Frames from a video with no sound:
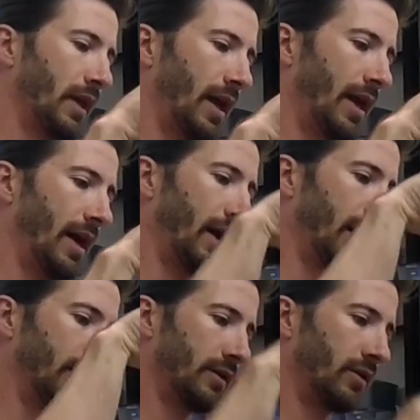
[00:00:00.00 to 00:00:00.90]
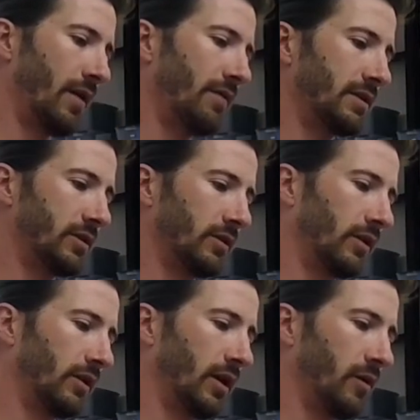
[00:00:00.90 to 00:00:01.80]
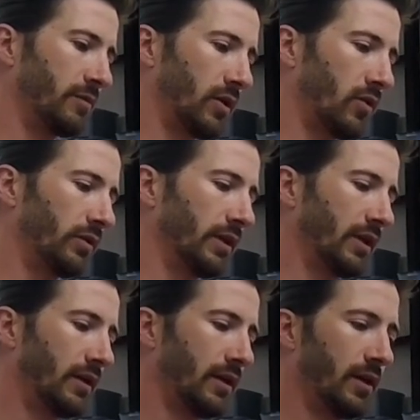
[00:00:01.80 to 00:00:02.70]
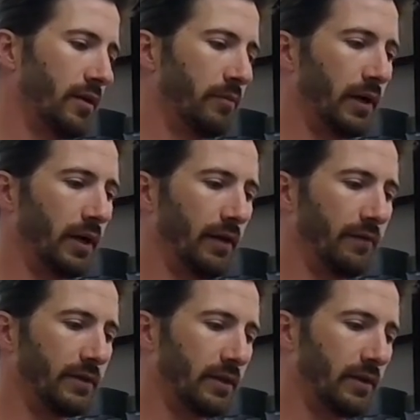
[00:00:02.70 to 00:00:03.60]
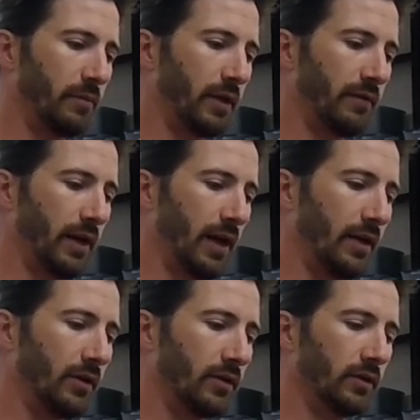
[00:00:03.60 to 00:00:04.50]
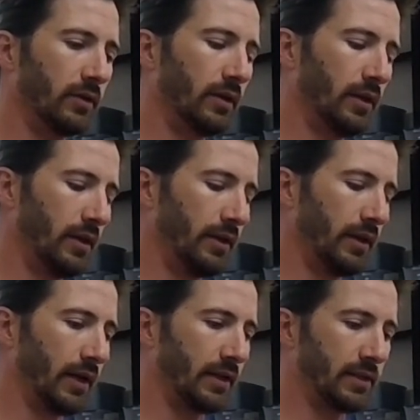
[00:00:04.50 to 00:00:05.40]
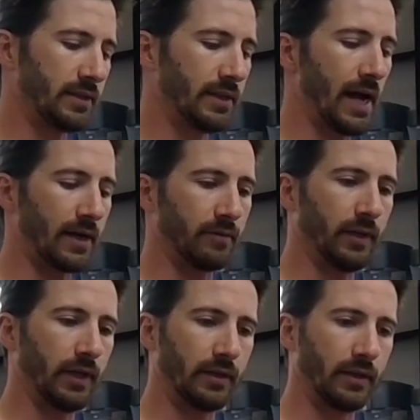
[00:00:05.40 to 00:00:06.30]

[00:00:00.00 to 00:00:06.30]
and gravity still helps hold it, but if it's at a bit of an angle, then I can stack them like